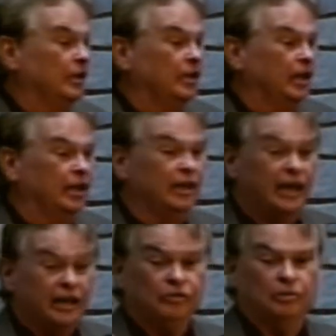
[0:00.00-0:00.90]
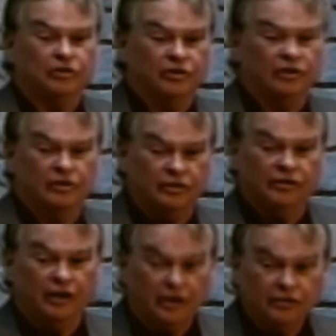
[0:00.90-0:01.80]
and that's what changes
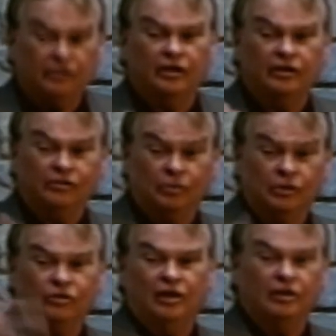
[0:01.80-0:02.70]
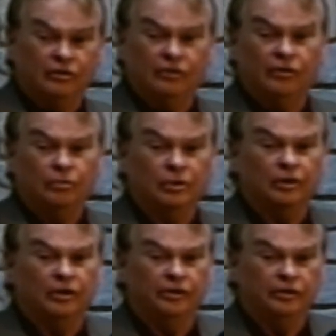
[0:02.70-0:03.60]
us, and it's what changes the
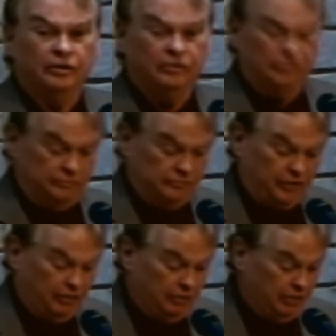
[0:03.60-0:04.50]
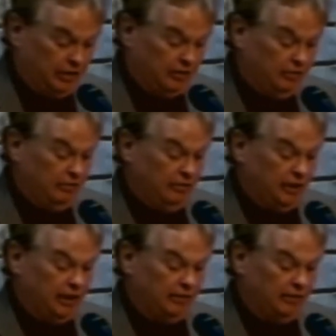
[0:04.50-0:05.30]
world when we can do that.